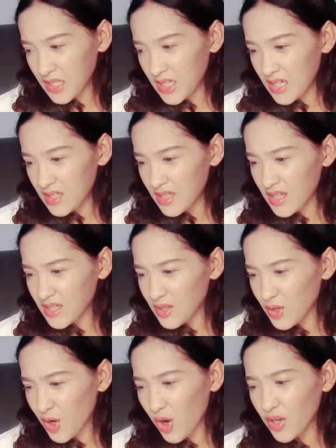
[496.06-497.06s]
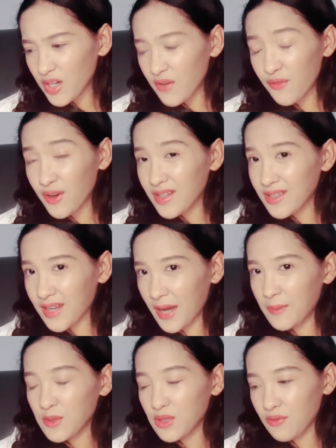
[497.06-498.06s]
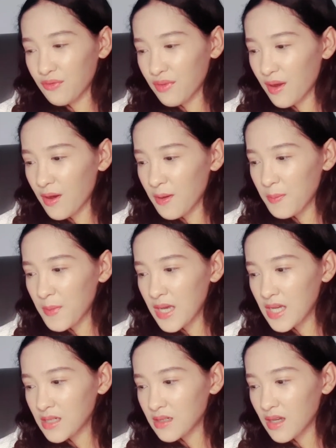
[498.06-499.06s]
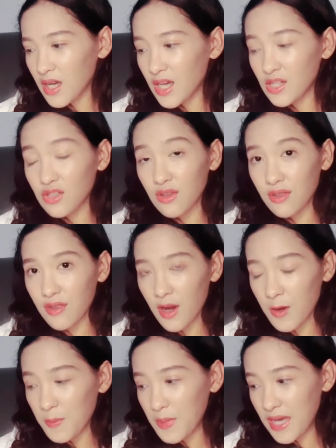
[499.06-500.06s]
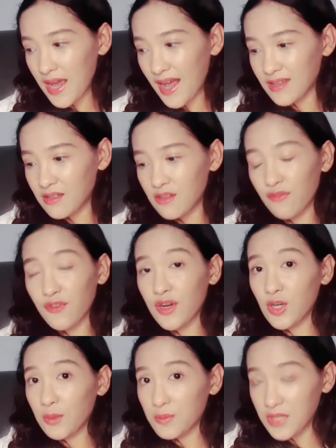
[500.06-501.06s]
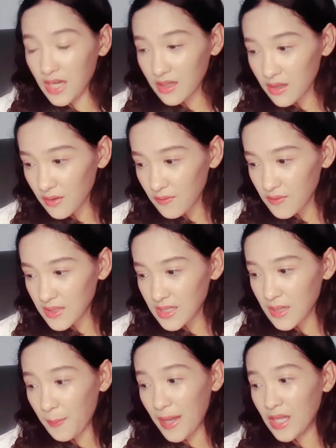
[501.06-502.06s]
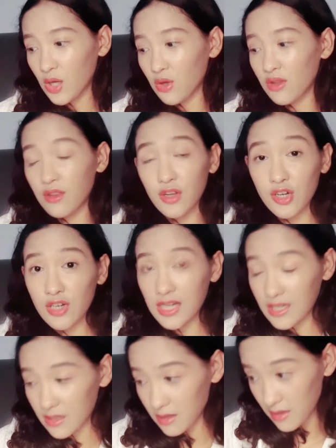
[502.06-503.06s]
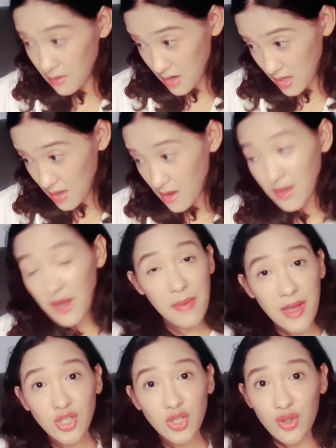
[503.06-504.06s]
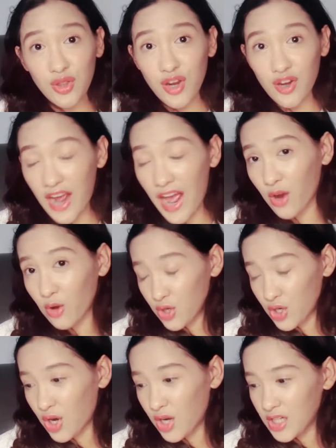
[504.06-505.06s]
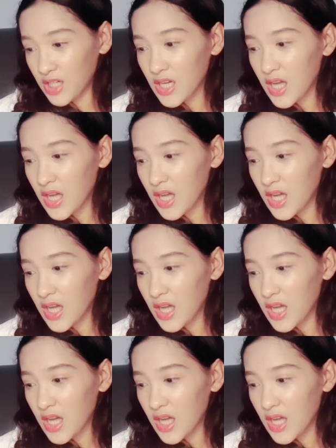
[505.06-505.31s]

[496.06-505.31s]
Since there are different types of therapies, each therapy has different objectives depending on the theoretical dimension they are anchored on.